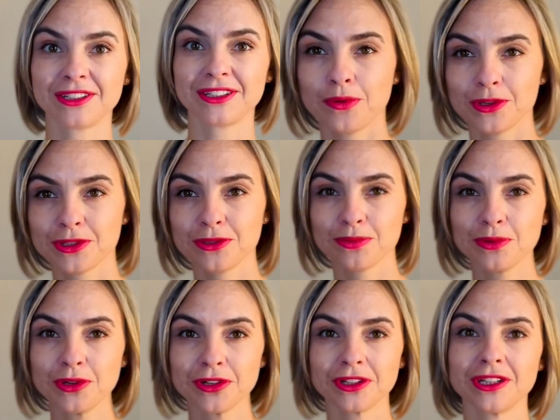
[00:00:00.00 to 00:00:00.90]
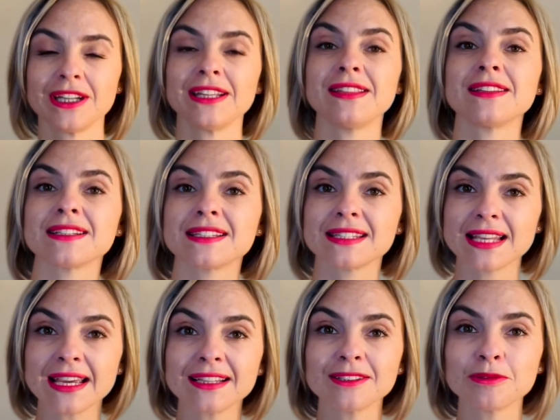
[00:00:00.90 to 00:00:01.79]
What's more, in the
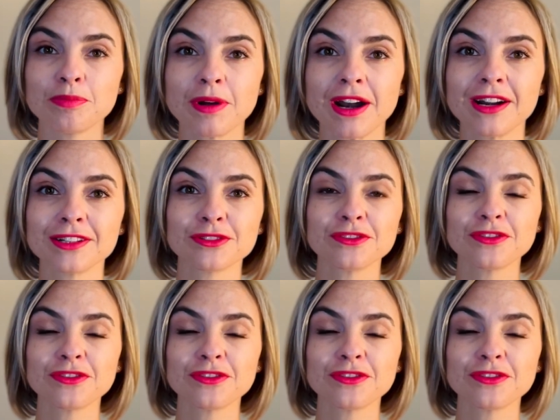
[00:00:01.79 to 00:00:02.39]
second part of